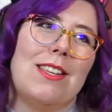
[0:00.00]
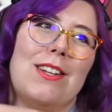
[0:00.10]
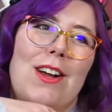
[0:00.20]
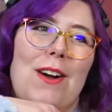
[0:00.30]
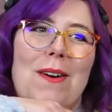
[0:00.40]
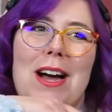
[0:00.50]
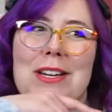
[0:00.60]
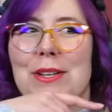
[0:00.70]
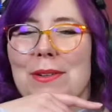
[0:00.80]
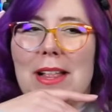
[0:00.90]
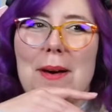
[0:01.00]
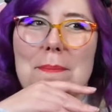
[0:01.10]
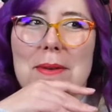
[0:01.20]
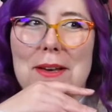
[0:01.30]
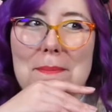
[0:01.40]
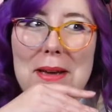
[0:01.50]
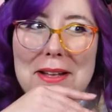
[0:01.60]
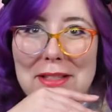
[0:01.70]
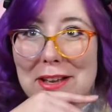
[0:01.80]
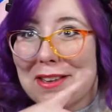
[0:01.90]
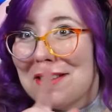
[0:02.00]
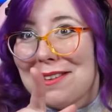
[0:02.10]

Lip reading: You know, I do love me a man that can